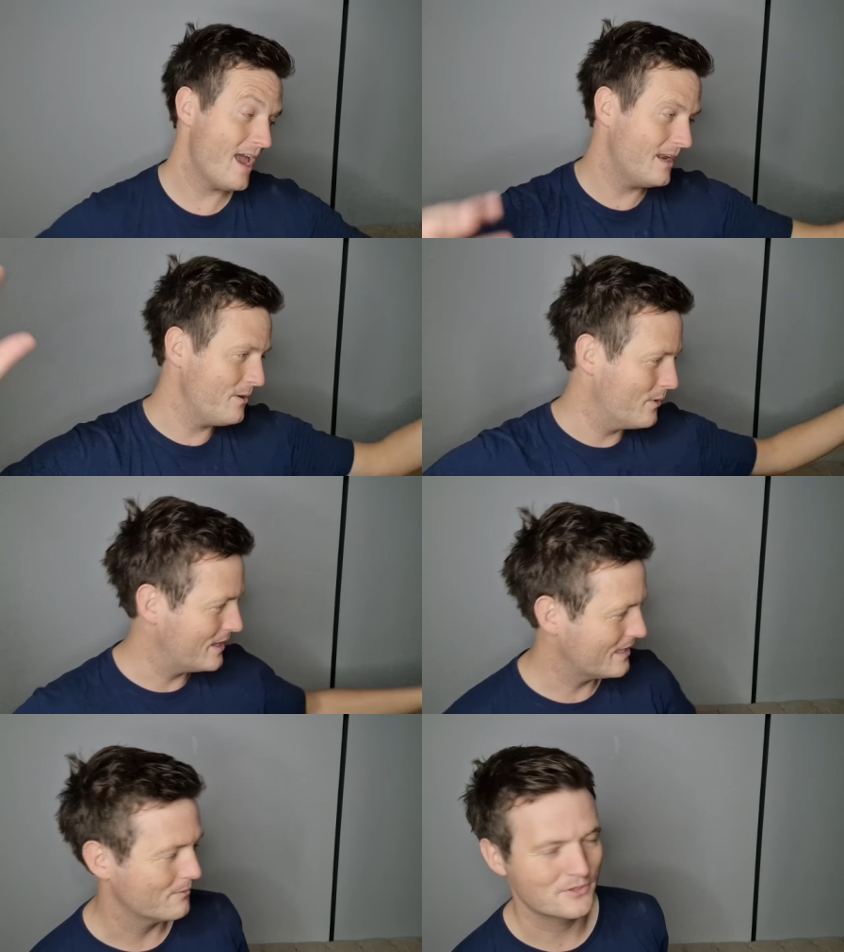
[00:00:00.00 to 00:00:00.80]

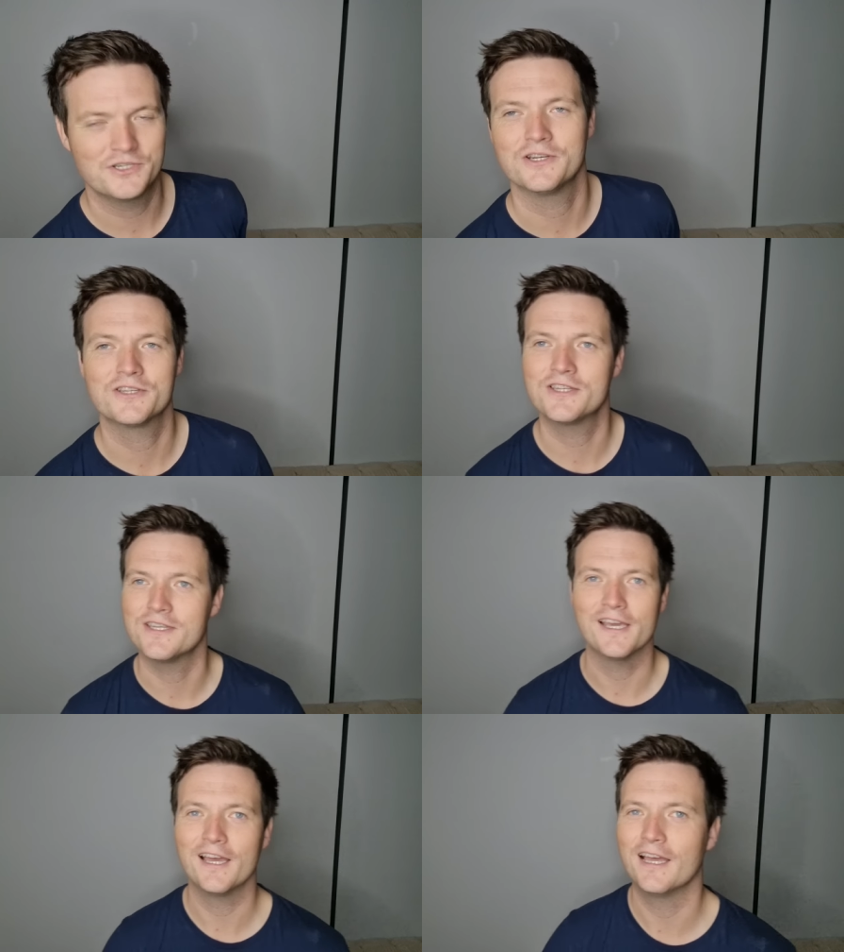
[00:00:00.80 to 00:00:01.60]
Anyway, that was
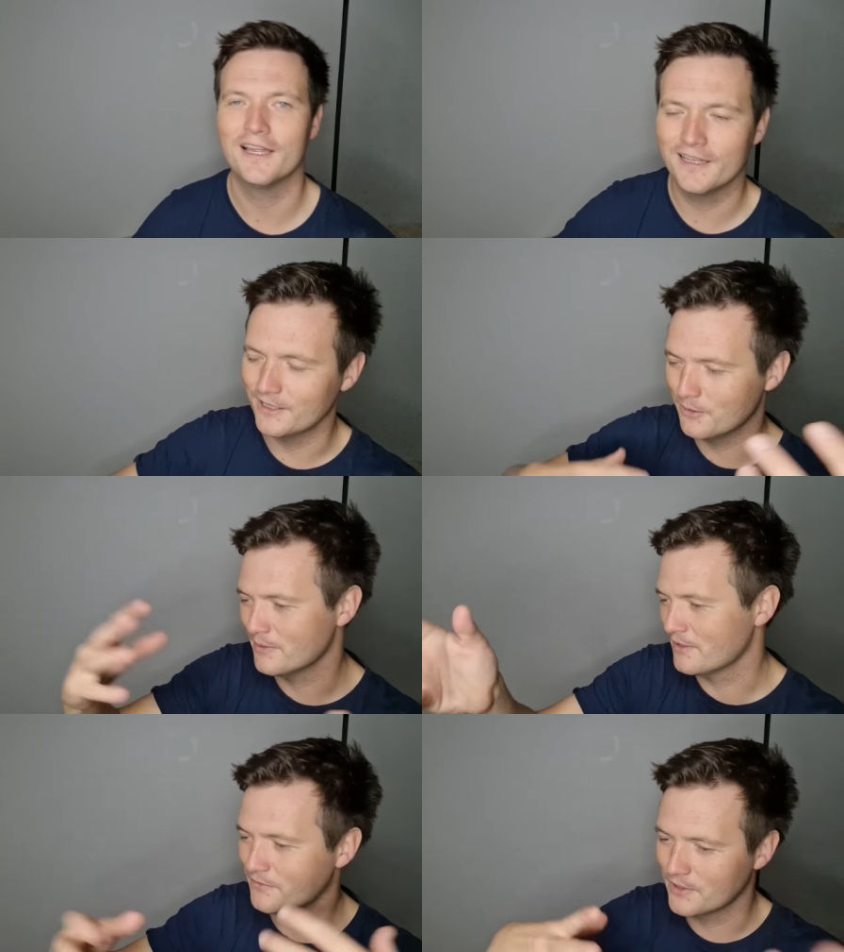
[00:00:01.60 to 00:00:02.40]
just a little
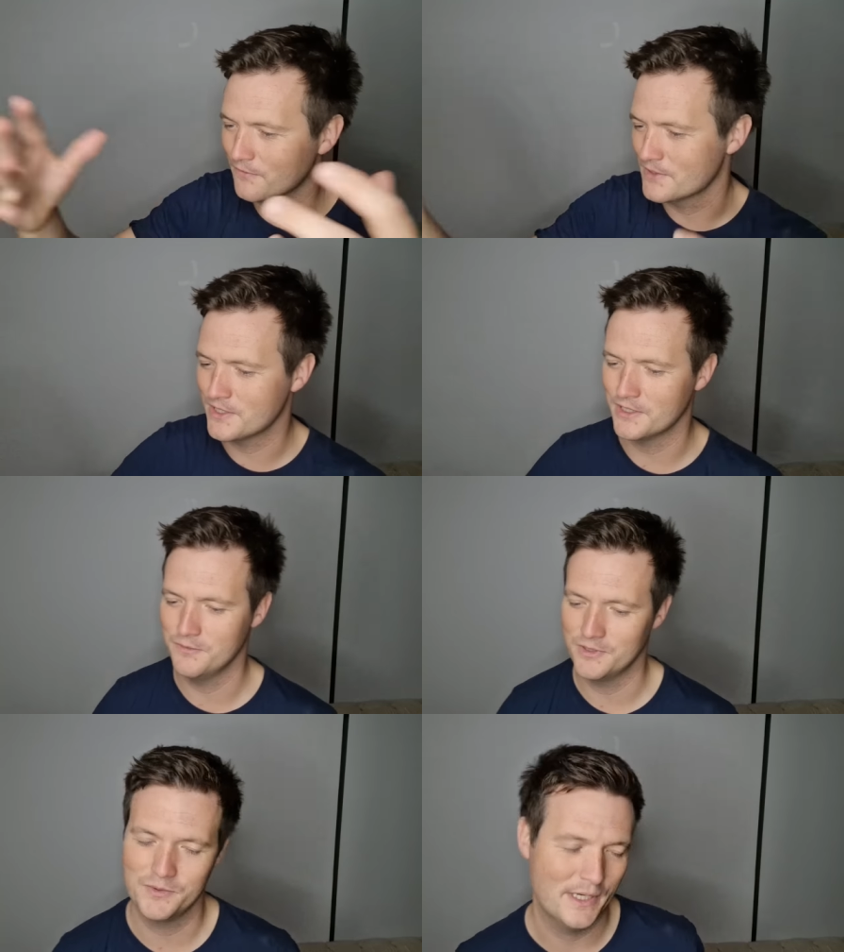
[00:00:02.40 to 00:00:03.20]
bit of
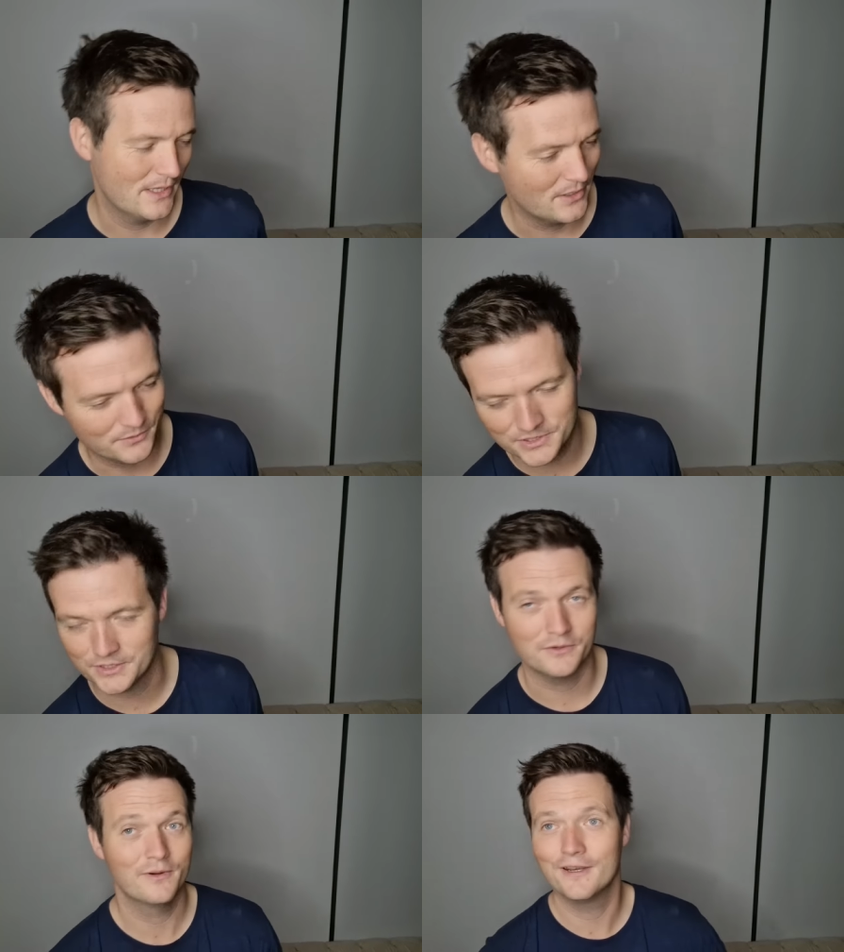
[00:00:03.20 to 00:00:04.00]
conversation between those two.